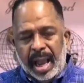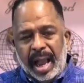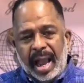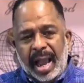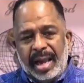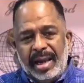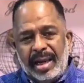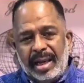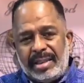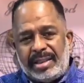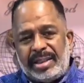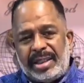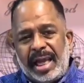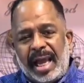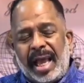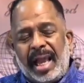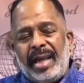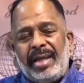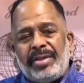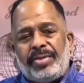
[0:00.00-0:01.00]
And the
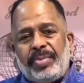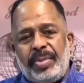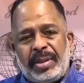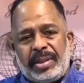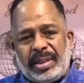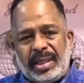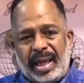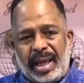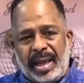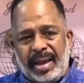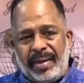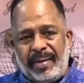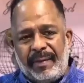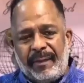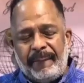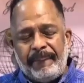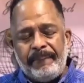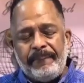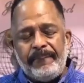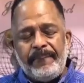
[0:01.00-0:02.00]
challenge with that
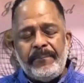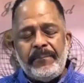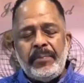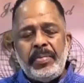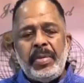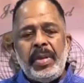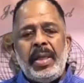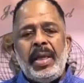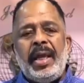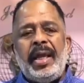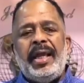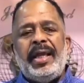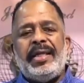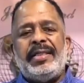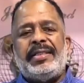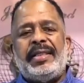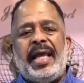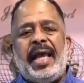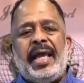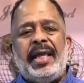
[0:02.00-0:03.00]

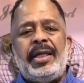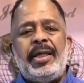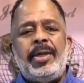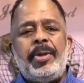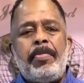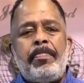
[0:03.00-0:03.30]
is that